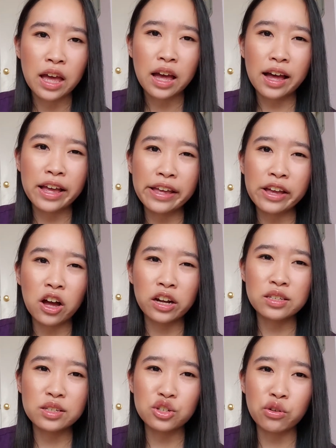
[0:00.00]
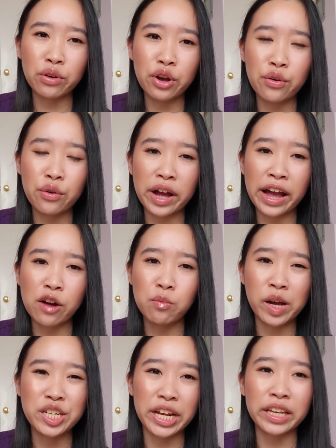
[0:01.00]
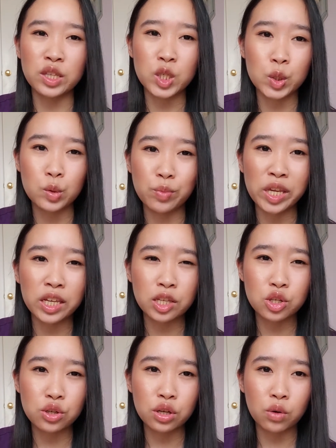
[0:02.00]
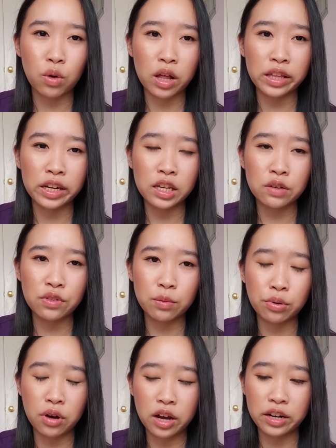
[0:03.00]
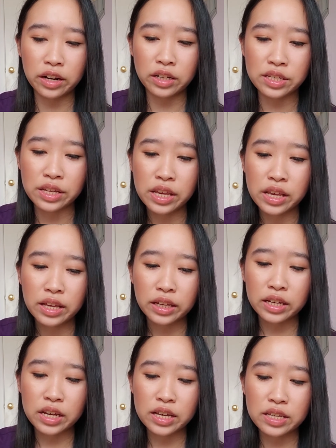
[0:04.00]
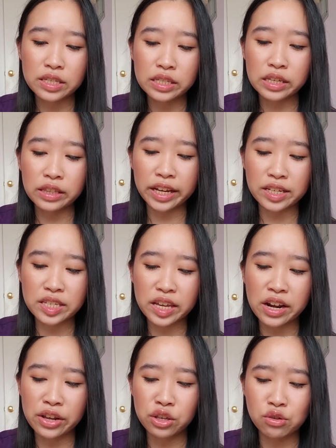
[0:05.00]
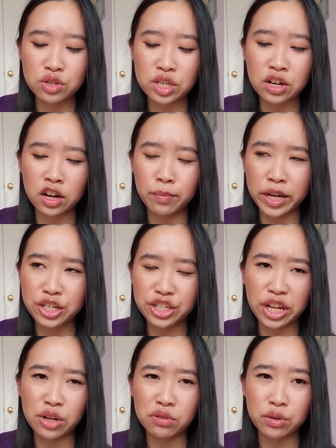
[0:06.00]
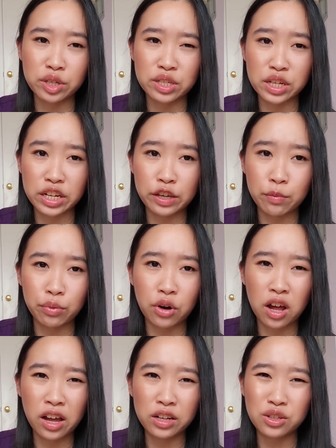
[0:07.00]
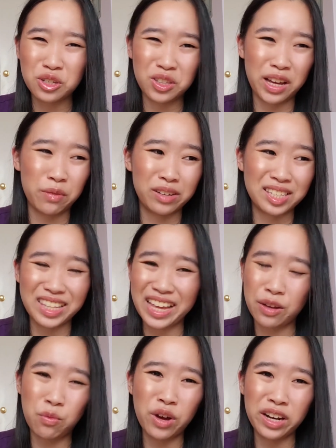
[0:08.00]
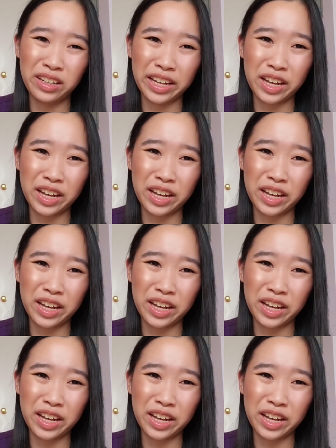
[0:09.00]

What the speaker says: I honestly don't know how much I can speak to the quality of the product, because like I said, I used it on my January study abroad, so that was like what, like